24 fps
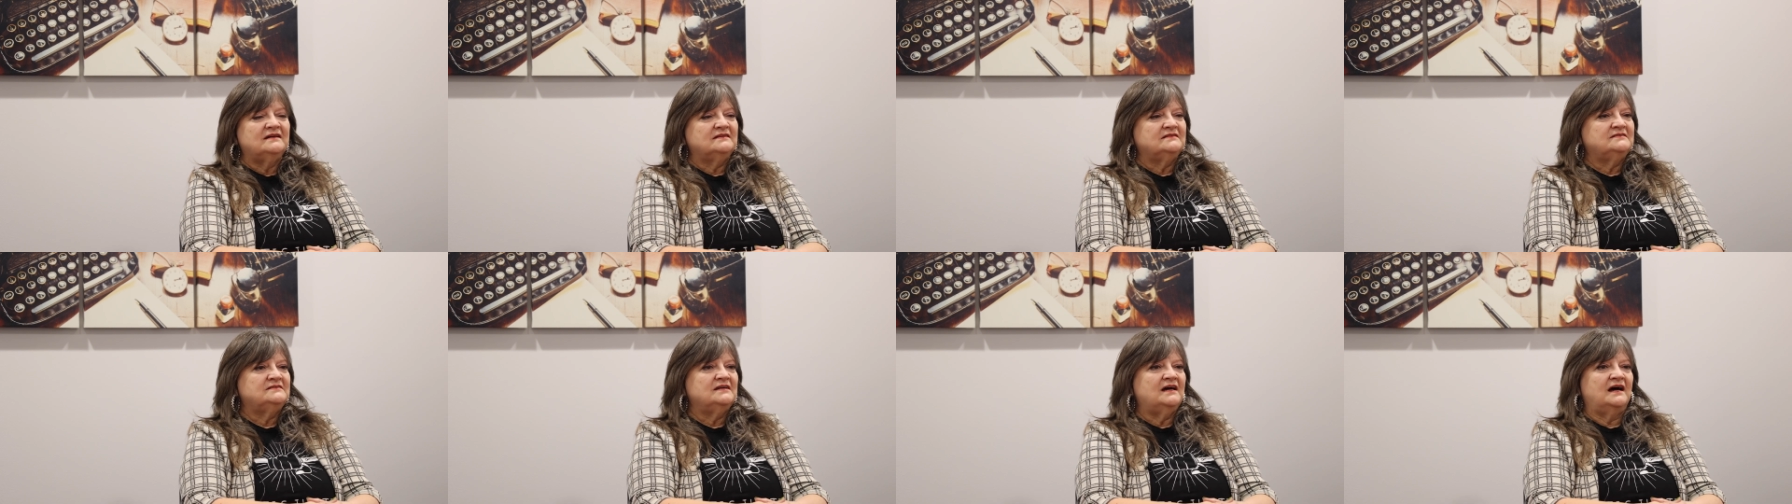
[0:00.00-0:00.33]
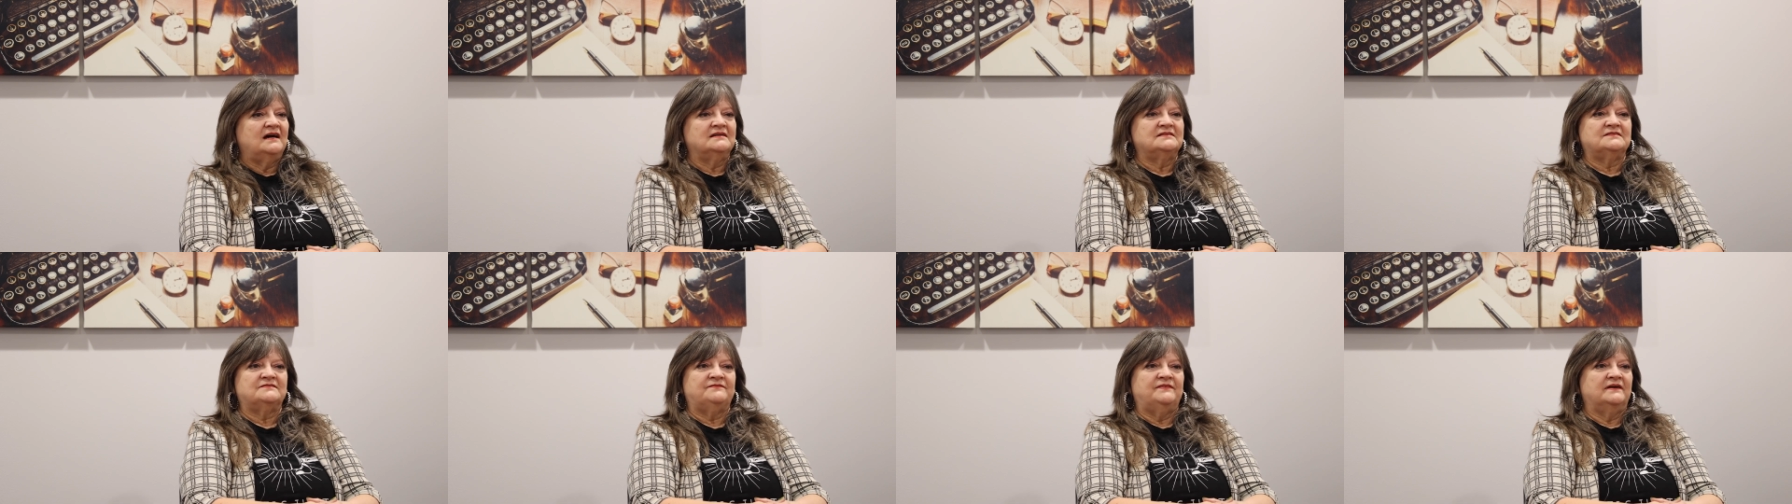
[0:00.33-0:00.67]

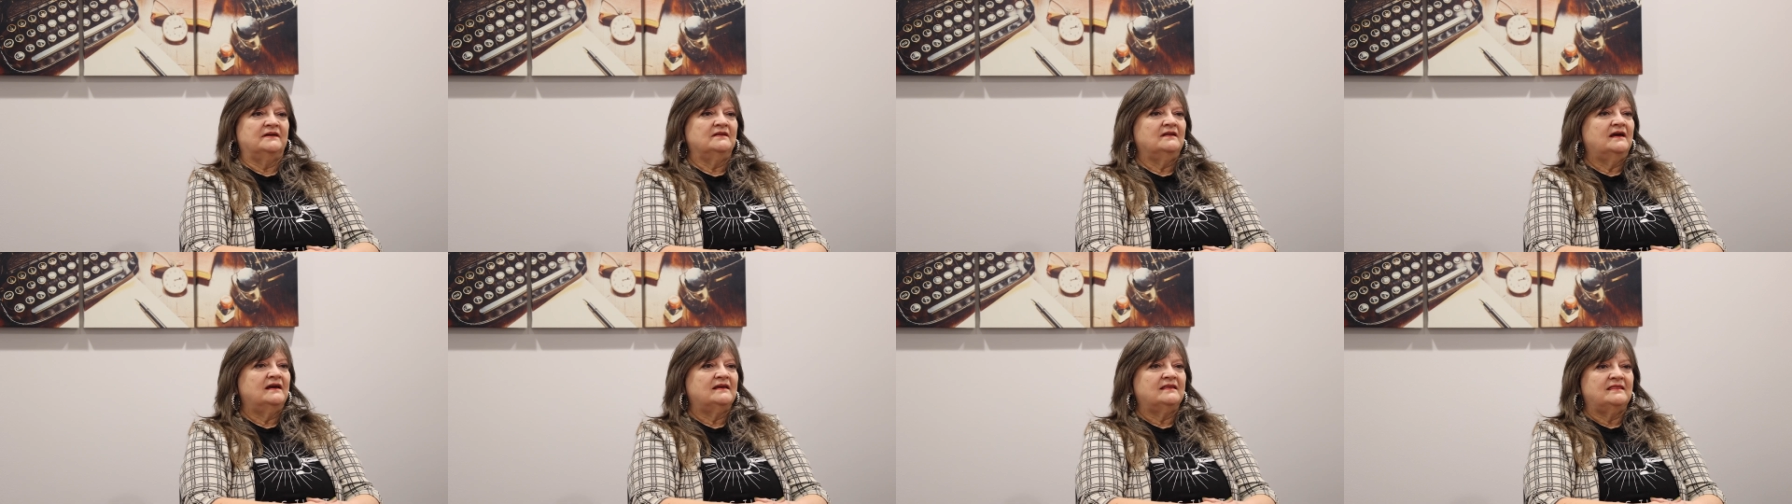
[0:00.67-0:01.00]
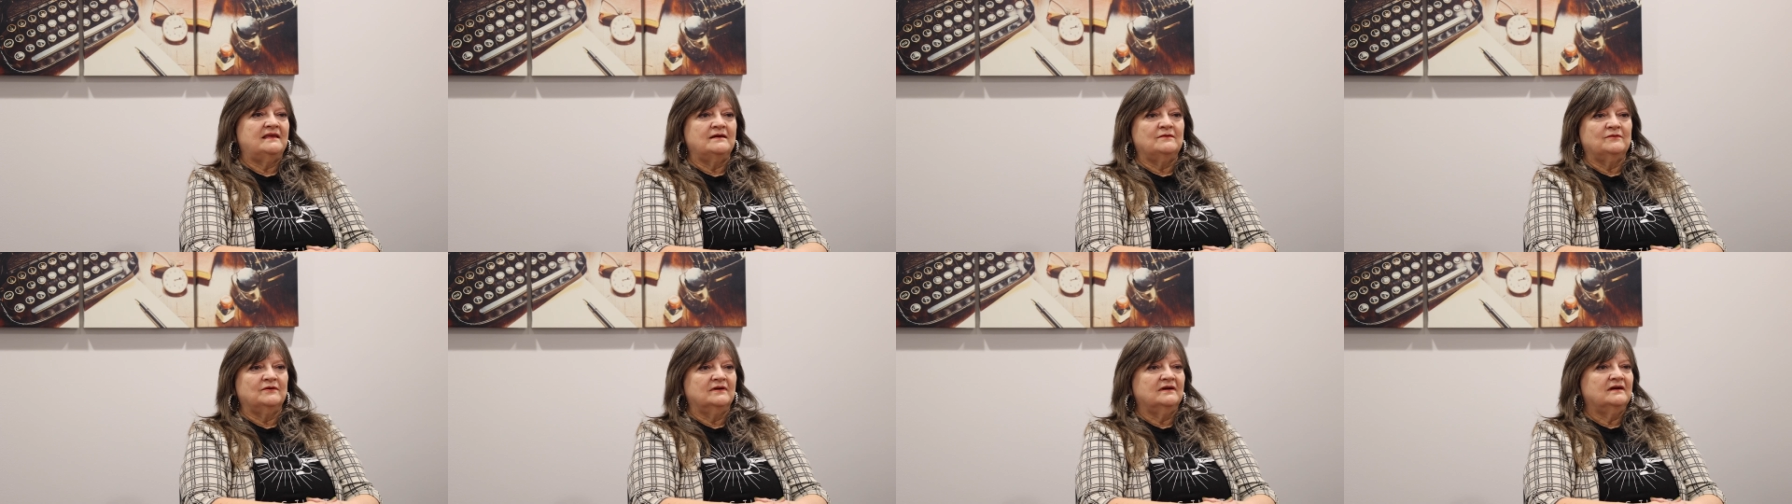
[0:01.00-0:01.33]
just felt like
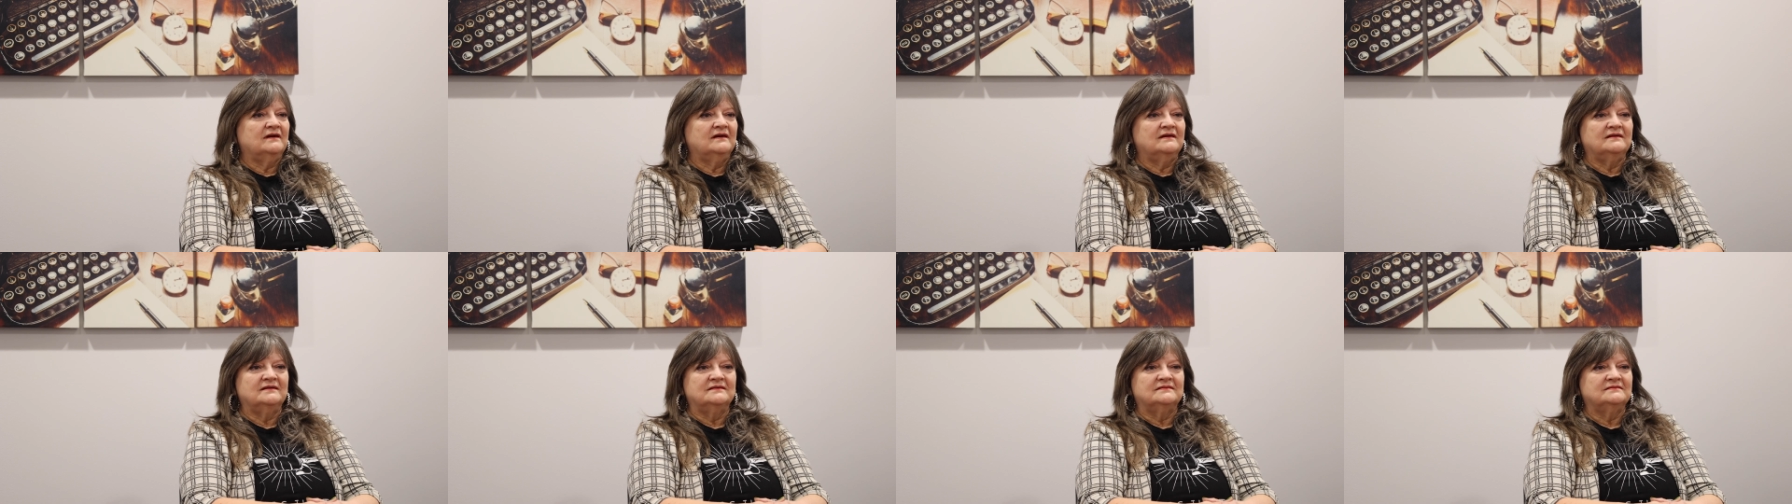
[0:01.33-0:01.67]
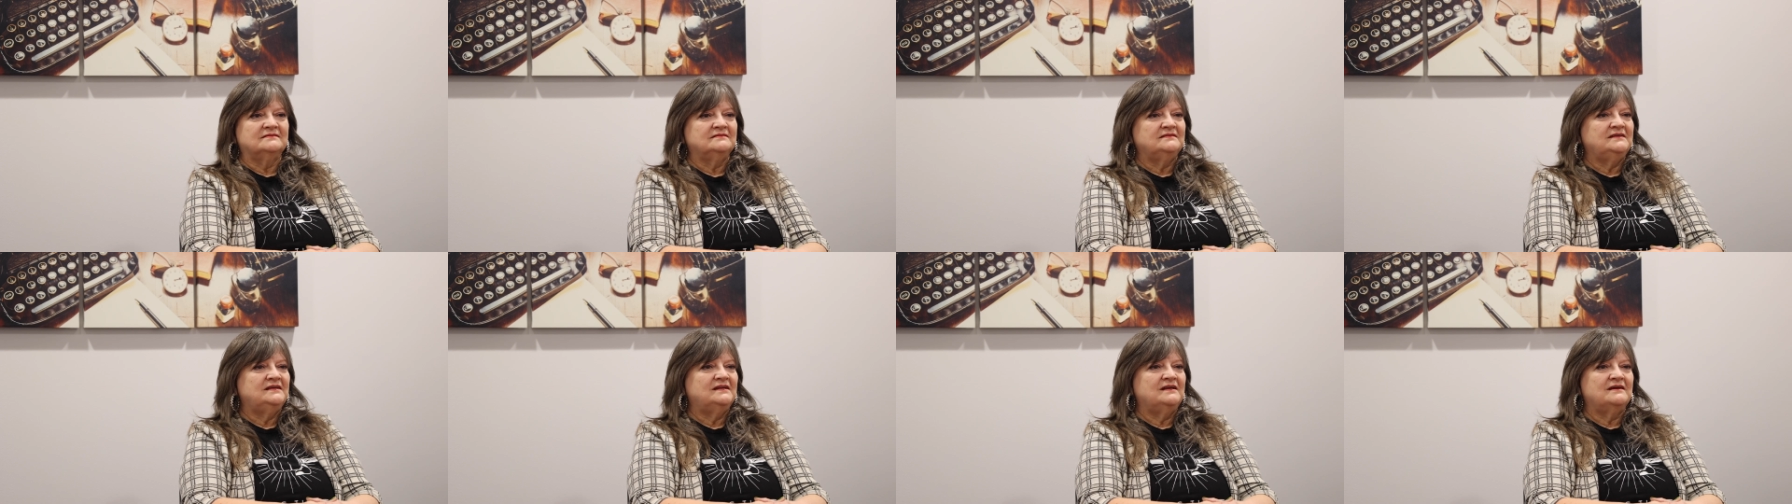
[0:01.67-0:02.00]
they were,
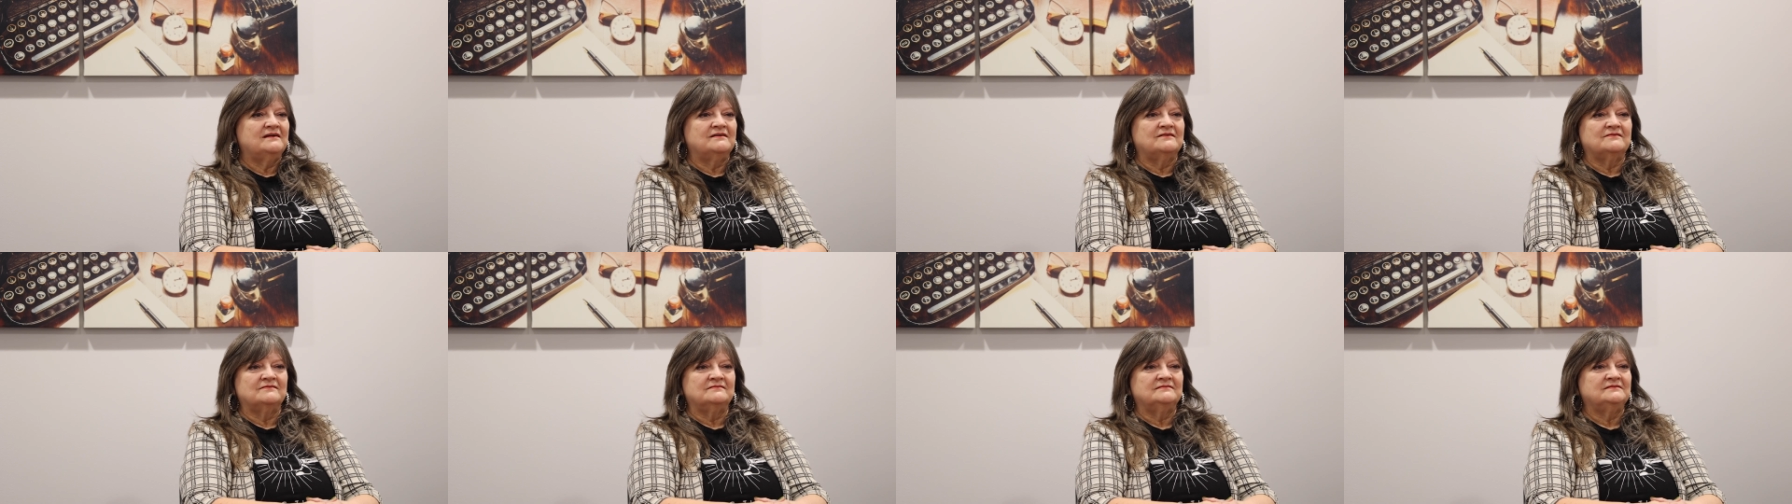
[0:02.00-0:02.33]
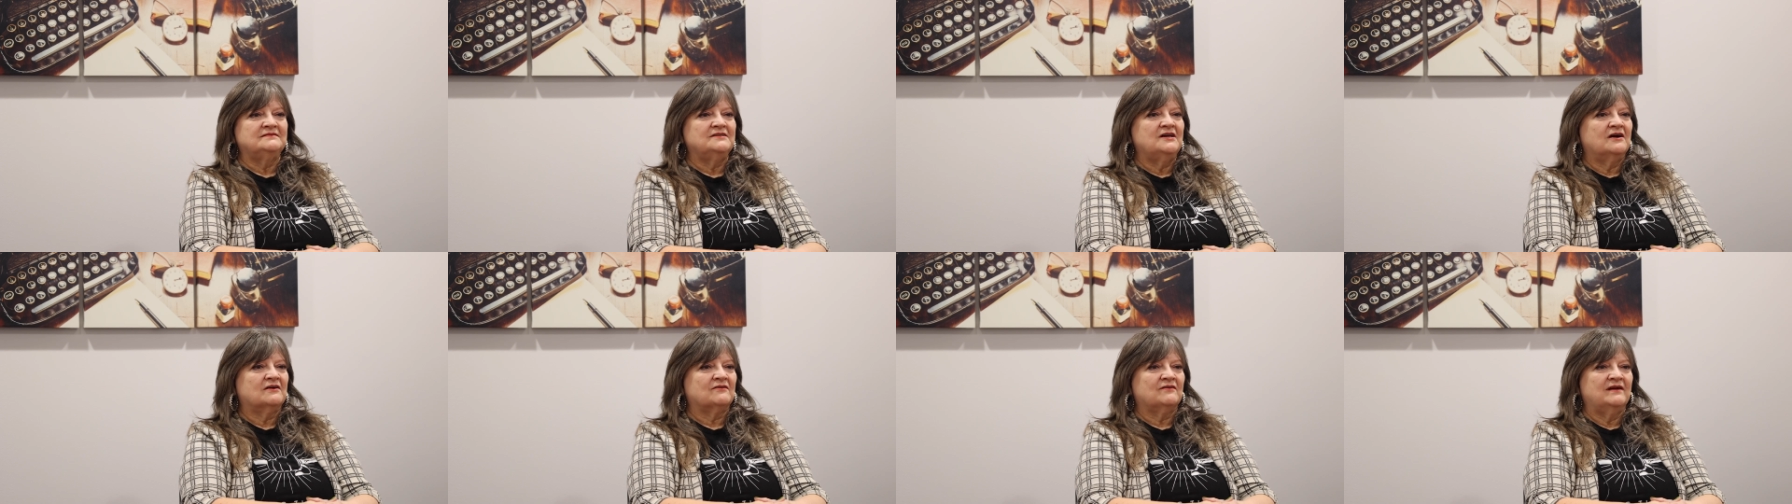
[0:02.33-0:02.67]
not